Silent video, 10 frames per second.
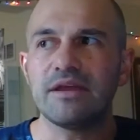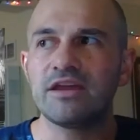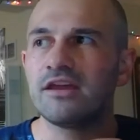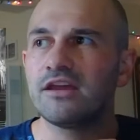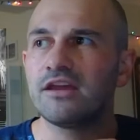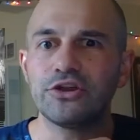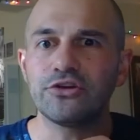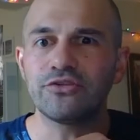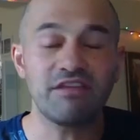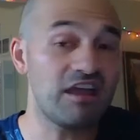
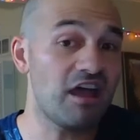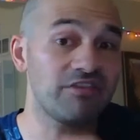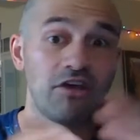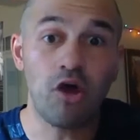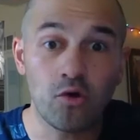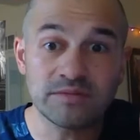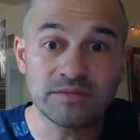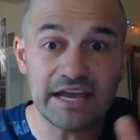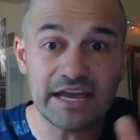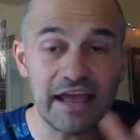Maybe they got the
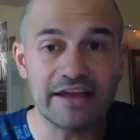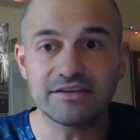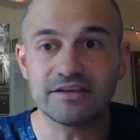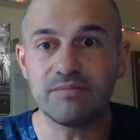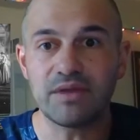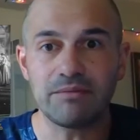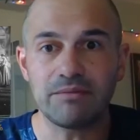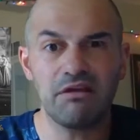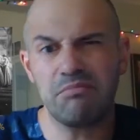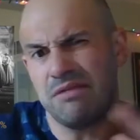Homestead Act.
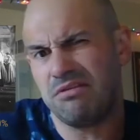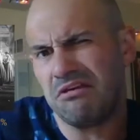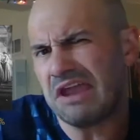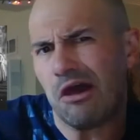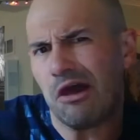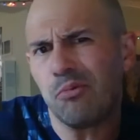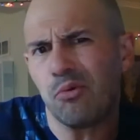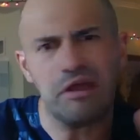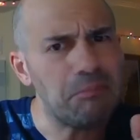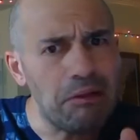Maybe they're a
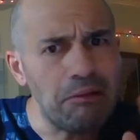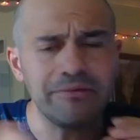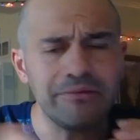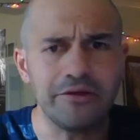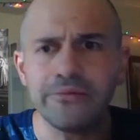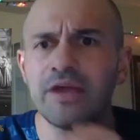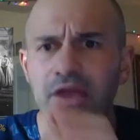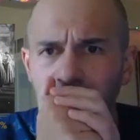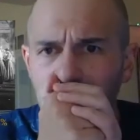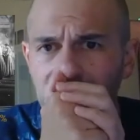cowboy. I don't.
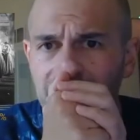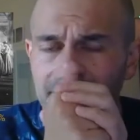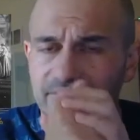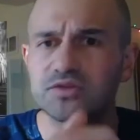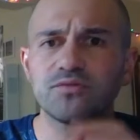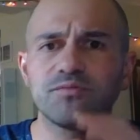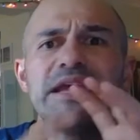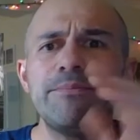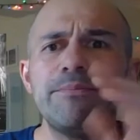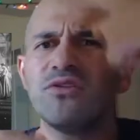So
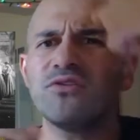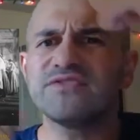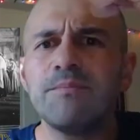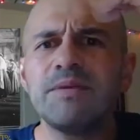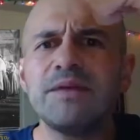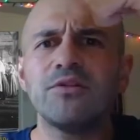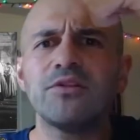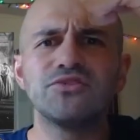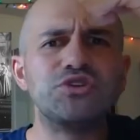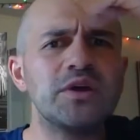some people
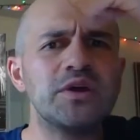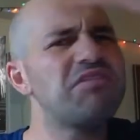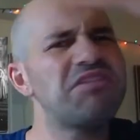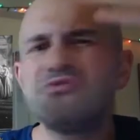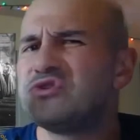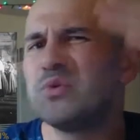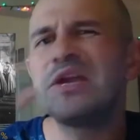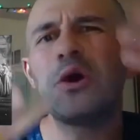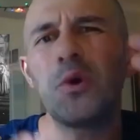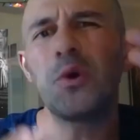are
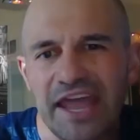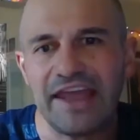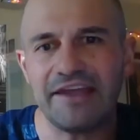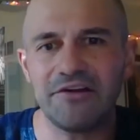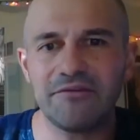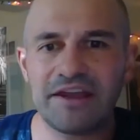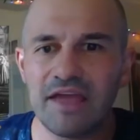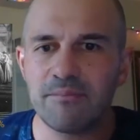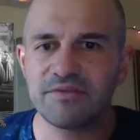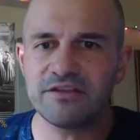doing okay. All
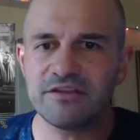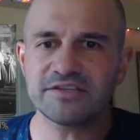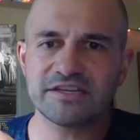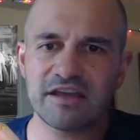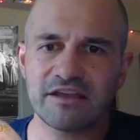right. But then there's